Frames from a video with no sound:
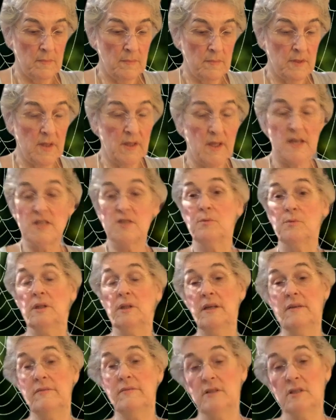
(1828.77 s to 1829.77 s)
less we
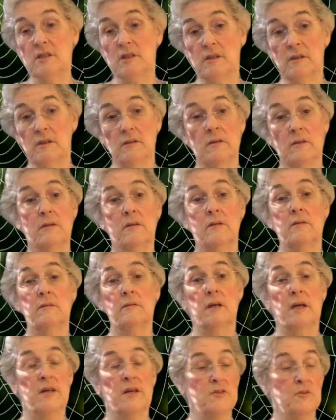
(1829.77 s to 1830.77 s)
leave it to
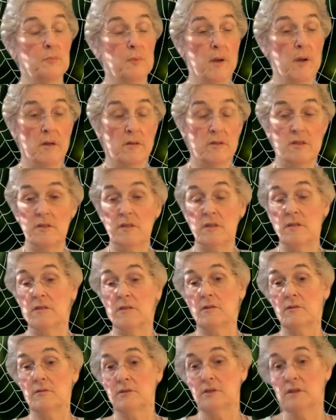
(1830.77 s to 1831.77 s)
anthropologists and
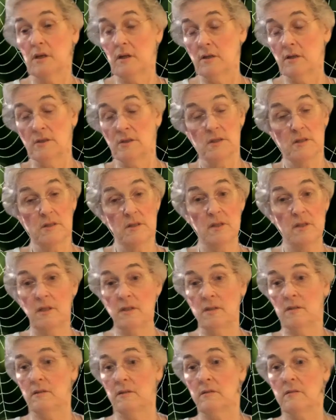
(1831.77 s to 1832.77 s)
sociologists
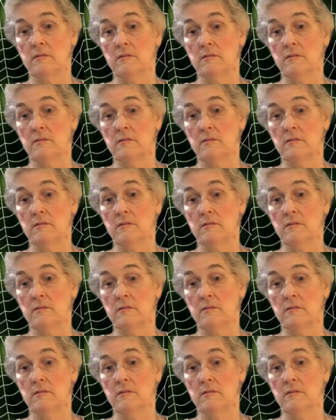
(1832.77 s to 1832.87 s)
and